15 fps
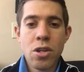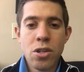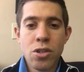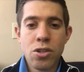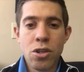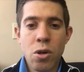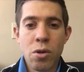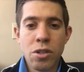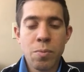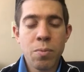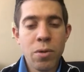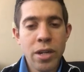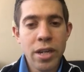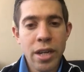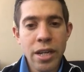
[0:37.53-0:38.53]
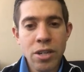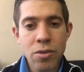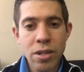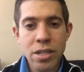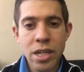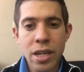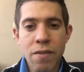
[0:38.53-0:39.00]
So it's pretty
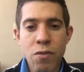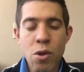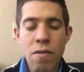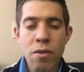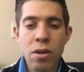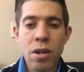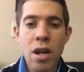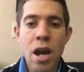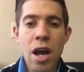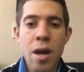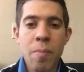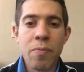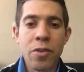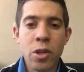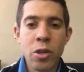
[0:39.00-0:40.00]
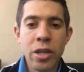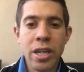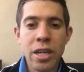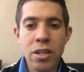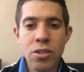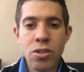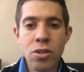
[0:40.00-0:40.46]
interesting if you ever look
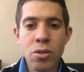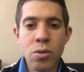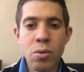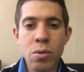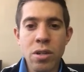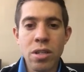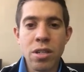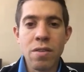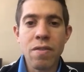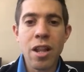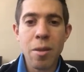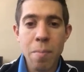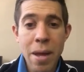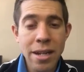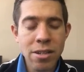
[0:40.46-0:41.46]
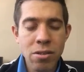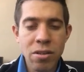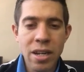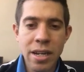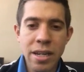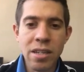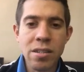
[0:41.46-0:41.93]
into developmental
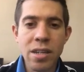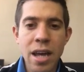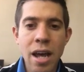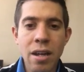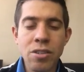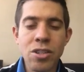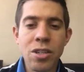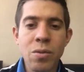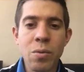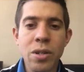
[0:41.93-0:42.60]
kinesiology,